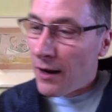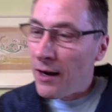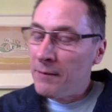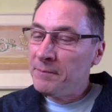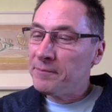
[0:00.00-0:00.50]

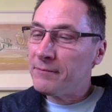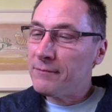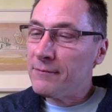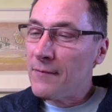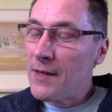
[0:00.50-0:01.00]
Um,
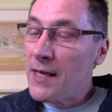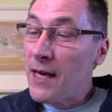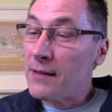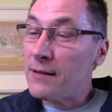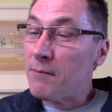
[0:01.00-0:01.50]

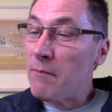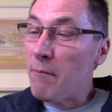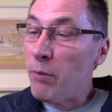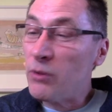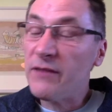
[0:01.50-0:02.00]
yes,
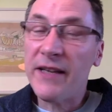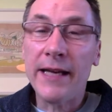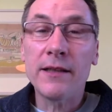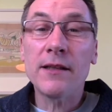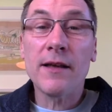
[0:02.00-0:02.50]
Boards of
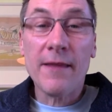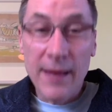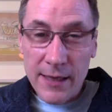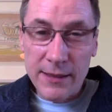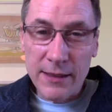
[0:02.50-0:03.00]
Canada.
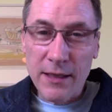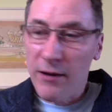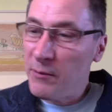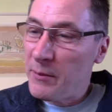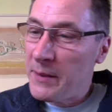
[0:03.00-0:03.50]
That is
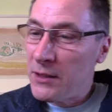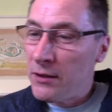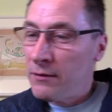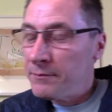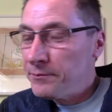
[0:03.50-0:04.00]
going with me
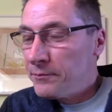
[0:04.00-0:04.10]
too.